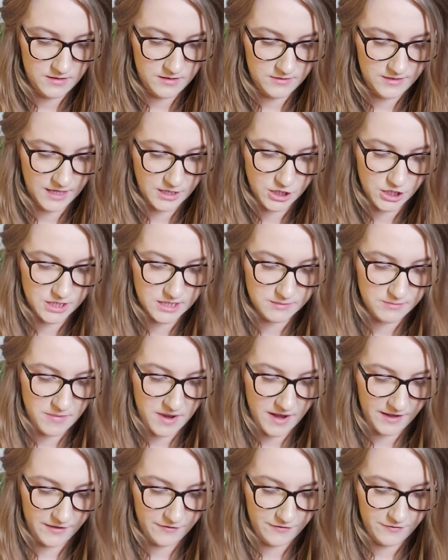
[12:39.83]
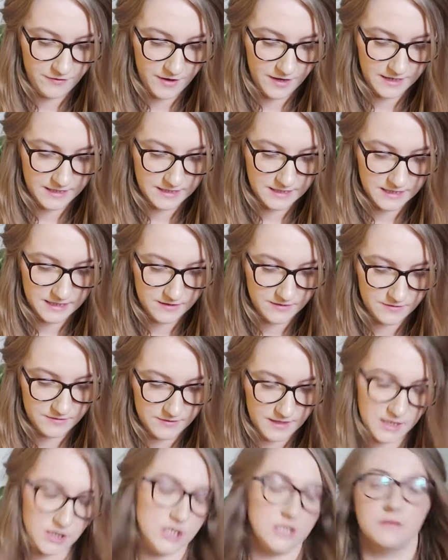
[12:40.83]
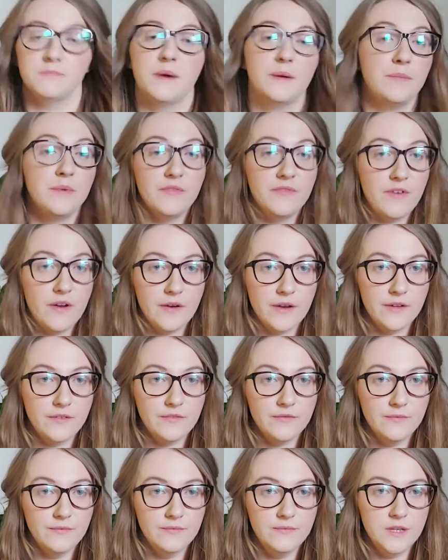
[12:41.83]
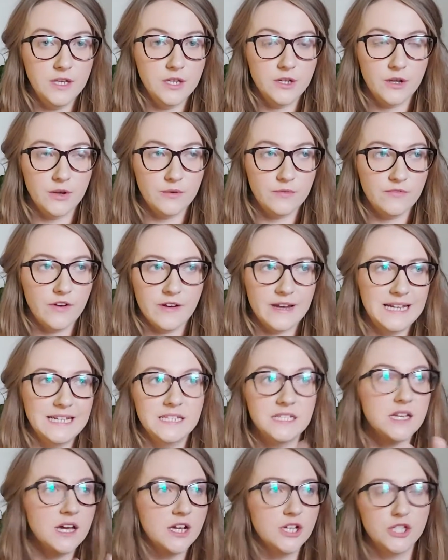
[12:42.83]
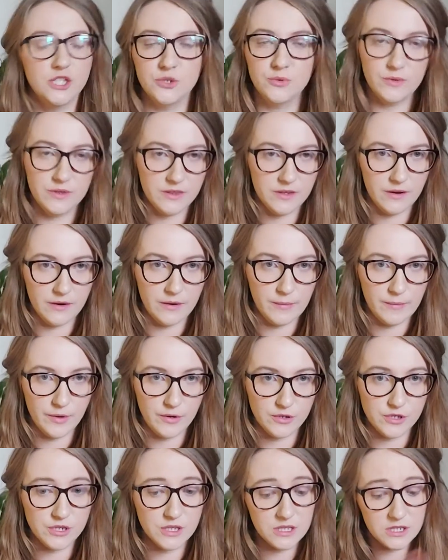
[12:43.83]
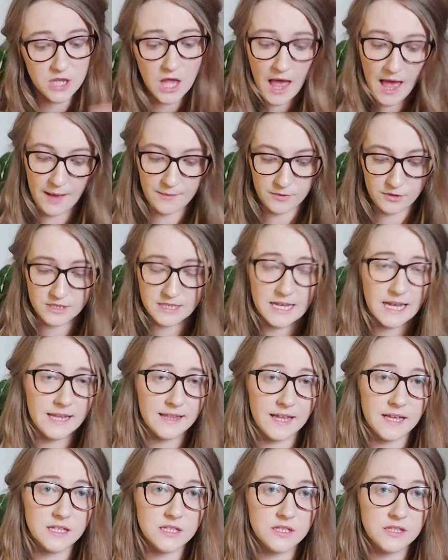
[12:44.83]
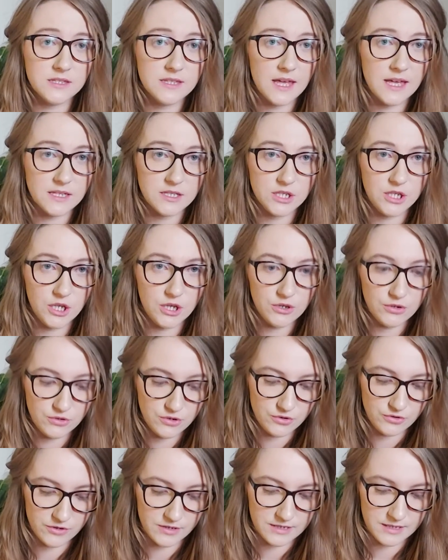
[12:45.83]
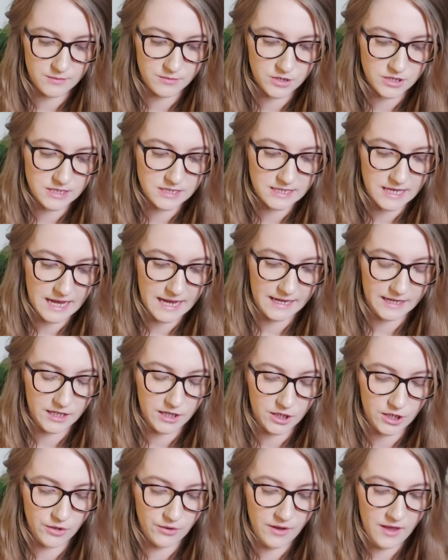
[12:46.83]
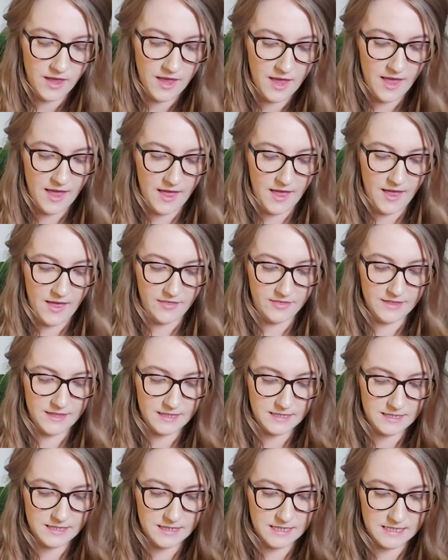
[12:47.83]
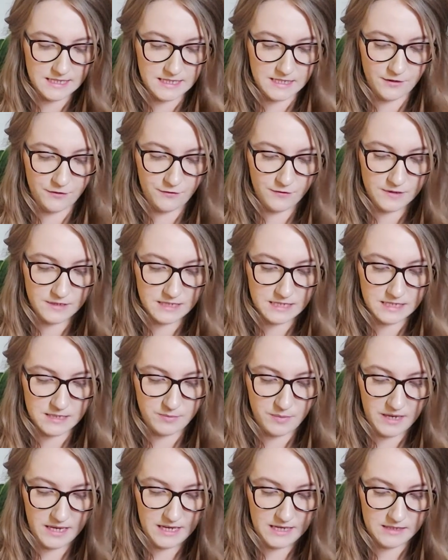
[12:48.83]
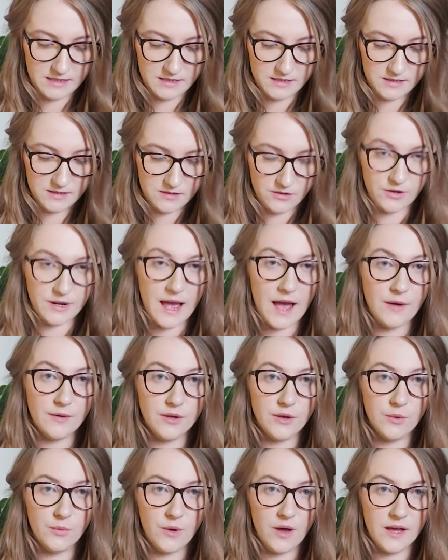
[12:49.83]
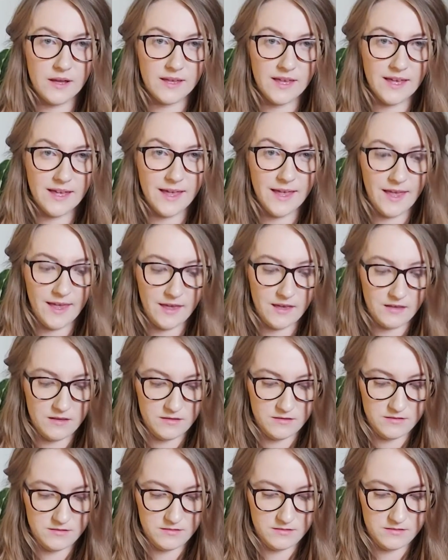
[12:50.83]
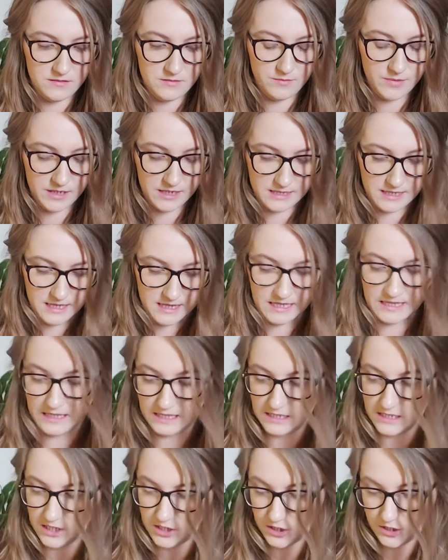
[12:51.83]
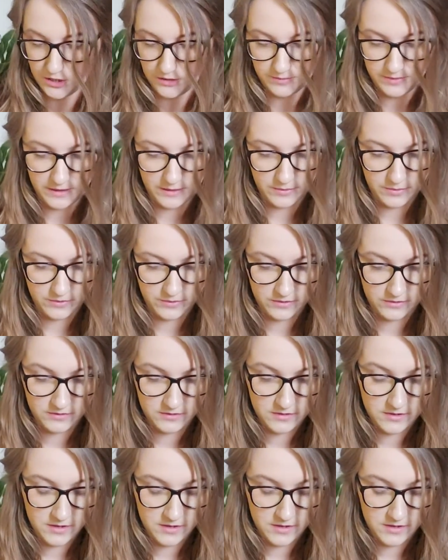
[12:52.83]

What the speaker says: They just might find it, they just might be very, you know, very in touch with their emotions. I'm not saying that's you, Taurus. I'm just saying, you know, there's different speeds on how you're working here, because I think this is two people.